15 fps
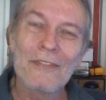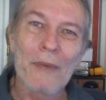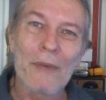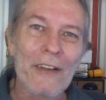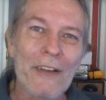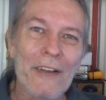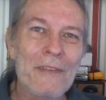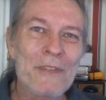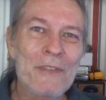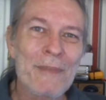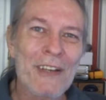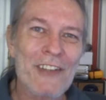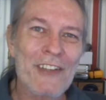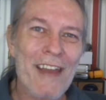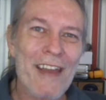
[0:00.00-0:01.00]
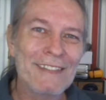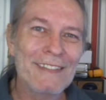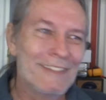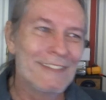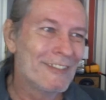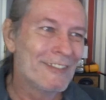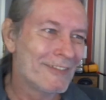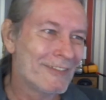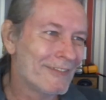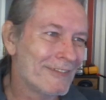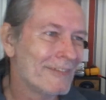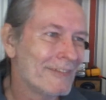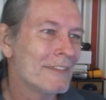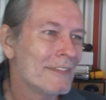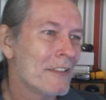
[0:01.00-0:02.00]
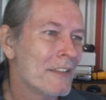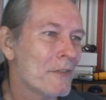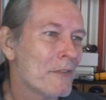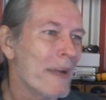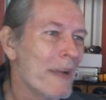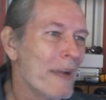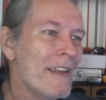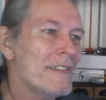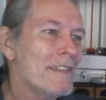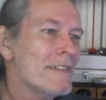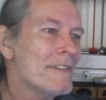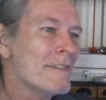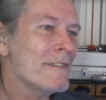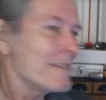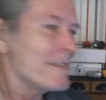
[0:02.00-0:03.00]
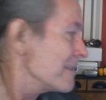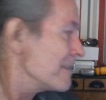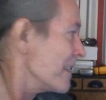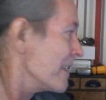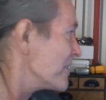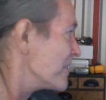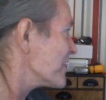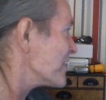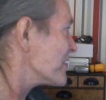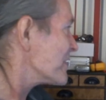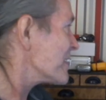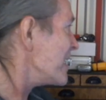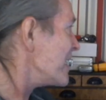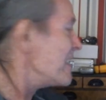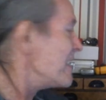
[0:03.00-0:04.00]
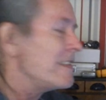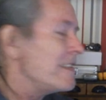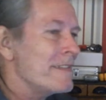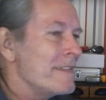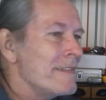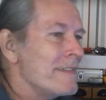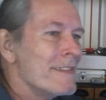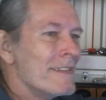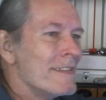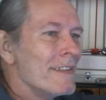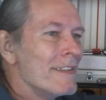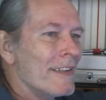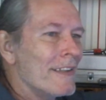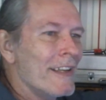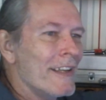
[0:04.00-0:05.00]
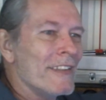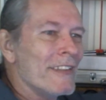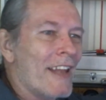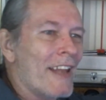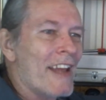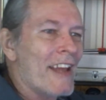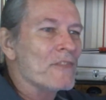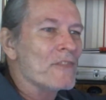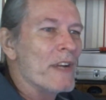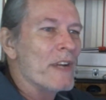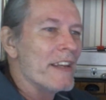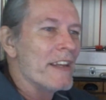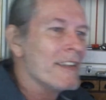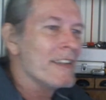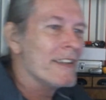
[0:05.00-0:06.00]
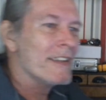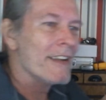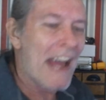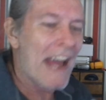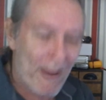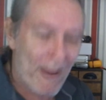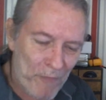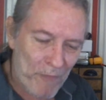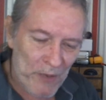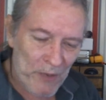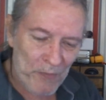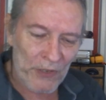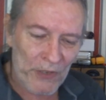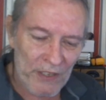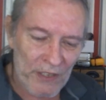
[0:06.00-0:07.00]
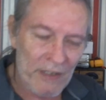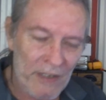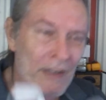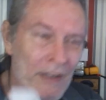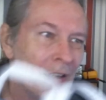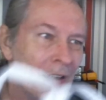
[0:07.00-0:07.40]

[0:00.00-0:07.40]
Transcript: Welcome to my channel. Well, let's just say in the last week I've been printing